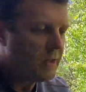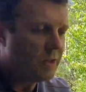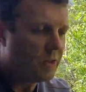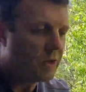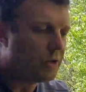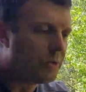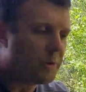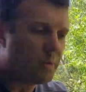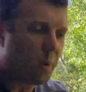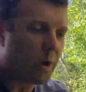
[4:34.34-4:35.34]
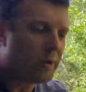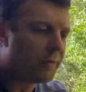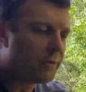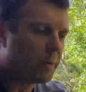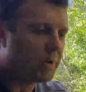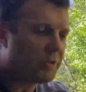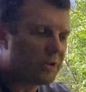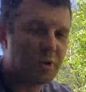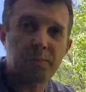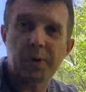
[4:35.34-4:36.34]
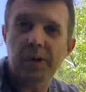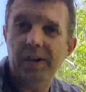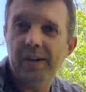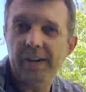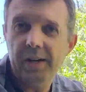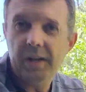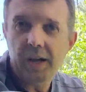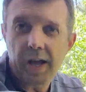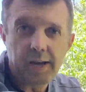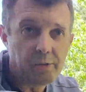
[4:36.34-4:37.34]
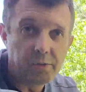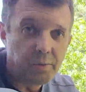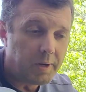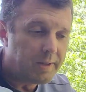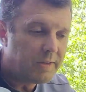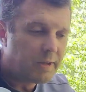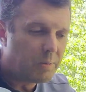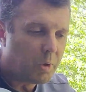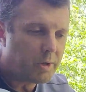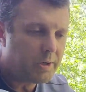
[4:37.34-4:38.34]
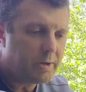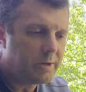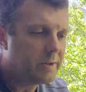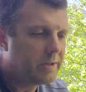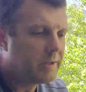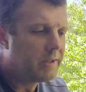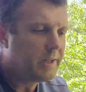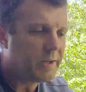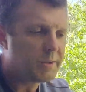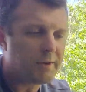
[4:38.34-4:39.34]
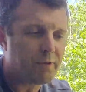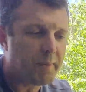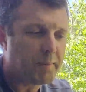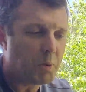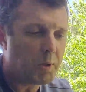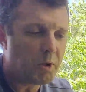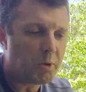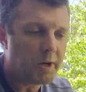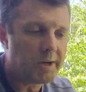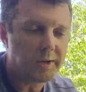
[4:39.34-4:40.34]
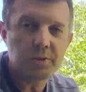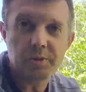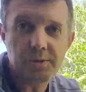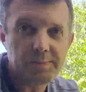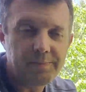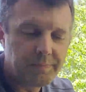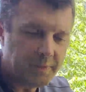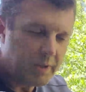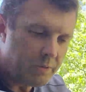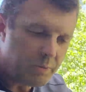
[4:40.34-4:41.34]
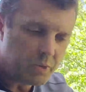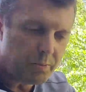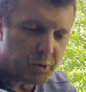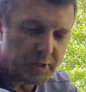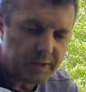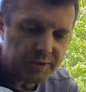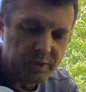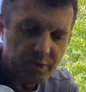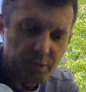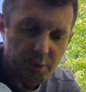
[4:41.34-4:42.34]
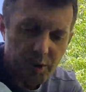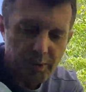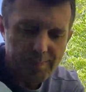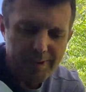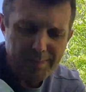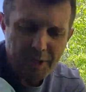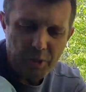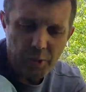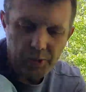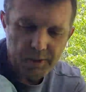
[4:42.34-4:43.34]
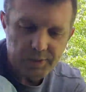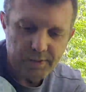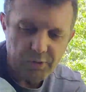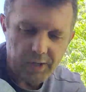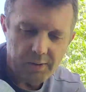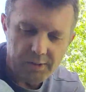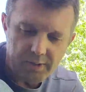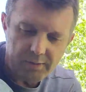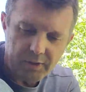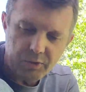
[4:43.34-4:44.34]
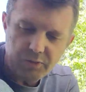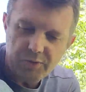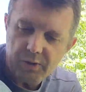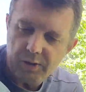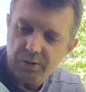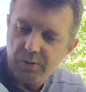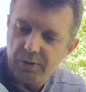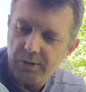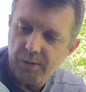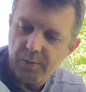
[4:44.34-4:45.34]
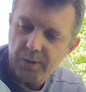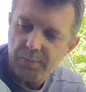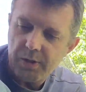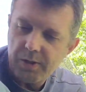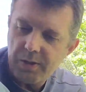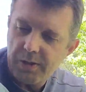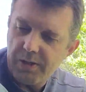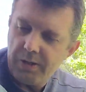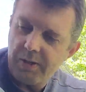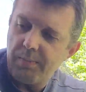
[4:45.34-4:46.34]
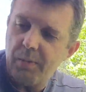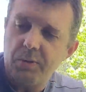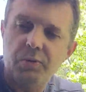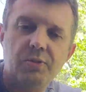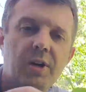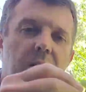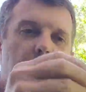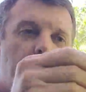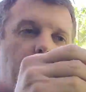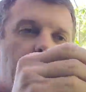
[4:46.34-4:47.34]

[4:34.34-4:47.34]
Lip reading: You can do it in water if you want to, but I don't do anything in water except for maybe willow cuttings, which are pretty easy to do in water. Maybe coleus every now and then if I just felt like doing it that way, but most of the time